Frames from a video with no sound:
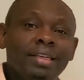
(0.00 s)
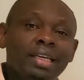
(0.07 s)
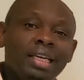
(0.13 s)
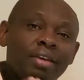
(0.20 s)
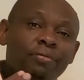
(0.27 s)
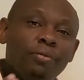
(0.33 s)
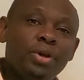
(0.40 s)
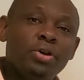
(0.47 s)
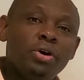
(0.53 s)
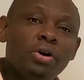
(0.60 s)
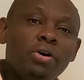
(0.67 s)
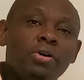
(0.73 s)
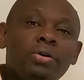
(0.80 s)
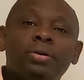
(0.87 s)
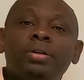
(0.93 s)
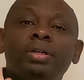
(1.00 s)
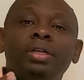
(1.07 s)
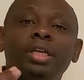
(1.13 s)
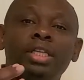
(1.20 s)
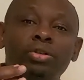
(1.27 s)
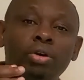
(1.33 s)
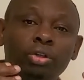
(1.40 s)
If we know
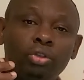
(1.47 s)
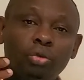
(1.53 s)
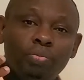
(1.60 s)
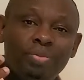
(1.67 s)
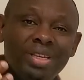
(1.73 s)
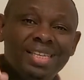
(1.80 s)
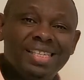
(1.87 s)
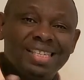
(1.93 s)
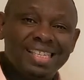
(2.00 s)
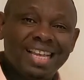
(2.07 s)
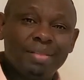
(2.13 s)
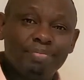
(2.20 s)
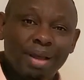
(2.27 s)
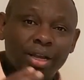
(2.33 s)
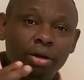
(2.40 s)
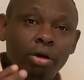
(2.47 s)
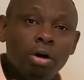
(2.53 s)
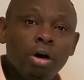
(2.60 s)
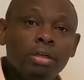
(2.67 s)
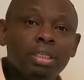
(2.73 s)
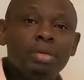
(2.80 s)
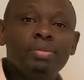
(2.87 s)
it's going to be sent by
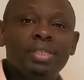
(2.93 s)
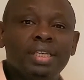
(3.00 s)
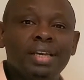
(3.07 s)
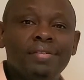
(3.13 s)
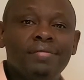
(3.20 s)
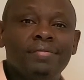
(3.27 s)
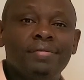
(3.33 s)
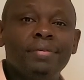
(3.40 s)
God himself,